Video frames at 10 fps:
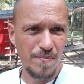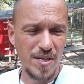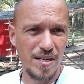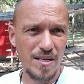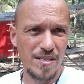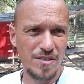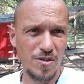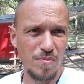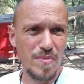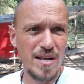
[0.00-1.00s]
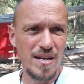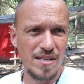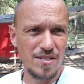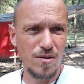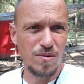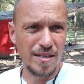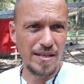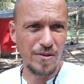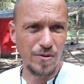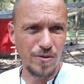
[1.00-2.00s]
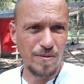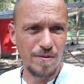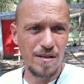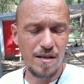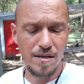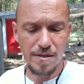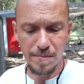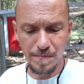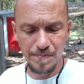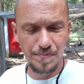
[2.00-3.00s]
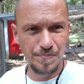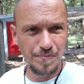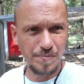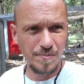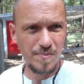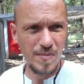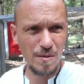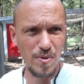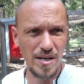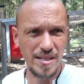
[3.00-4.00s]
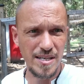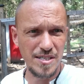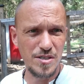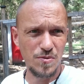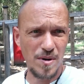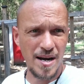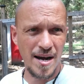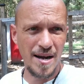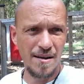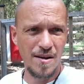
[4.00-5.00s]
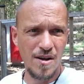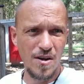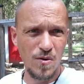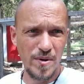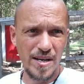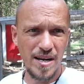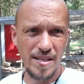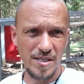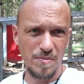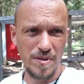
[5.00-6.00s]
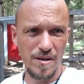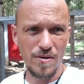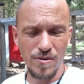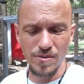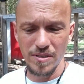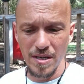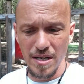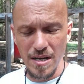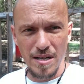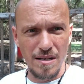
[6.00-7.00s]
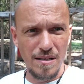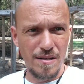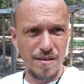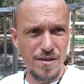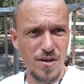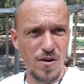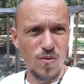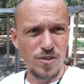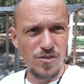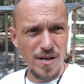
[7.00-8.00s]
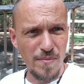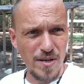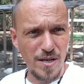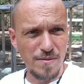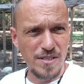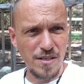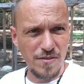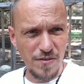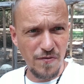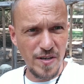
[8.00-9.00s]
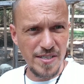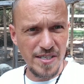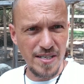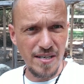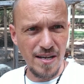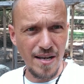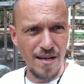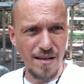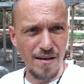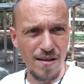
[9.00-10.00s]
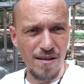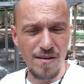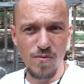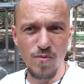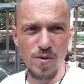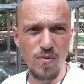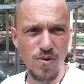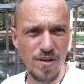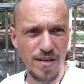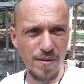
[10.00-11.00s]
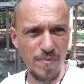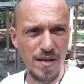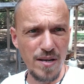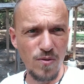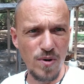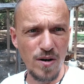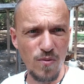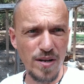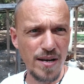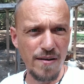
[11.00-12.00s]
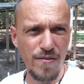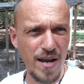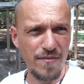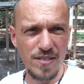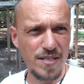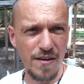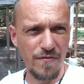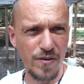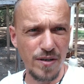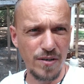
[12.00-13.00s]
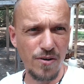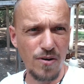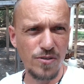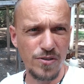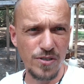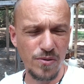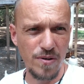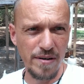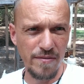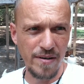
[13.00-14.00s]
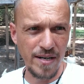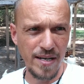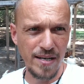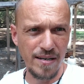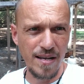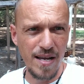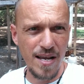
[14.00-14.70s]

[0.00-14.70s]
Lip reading: because their meat is so little. But this is why we got this, because you know, we're trying to become self-sufficient, and we want it to be to where we never have to step foot in a grocery store ever again.